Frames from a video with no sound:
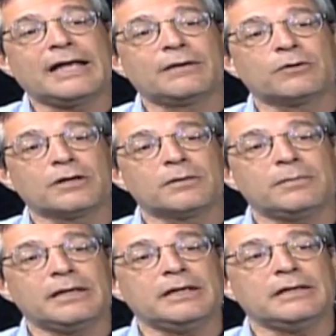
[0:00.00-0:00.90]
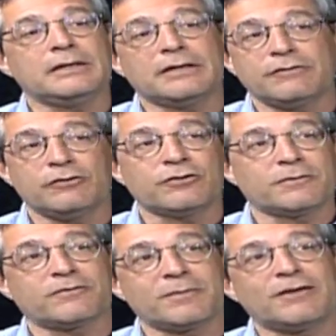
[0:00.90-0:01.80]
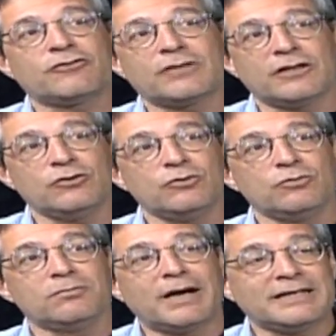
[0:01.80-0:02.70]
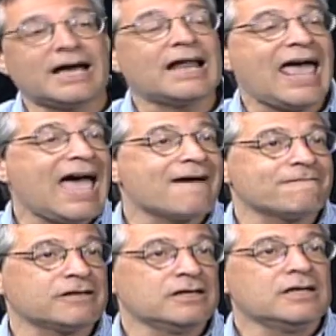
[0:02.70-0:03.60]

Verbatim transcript: And we're going to be give you some information that you might not have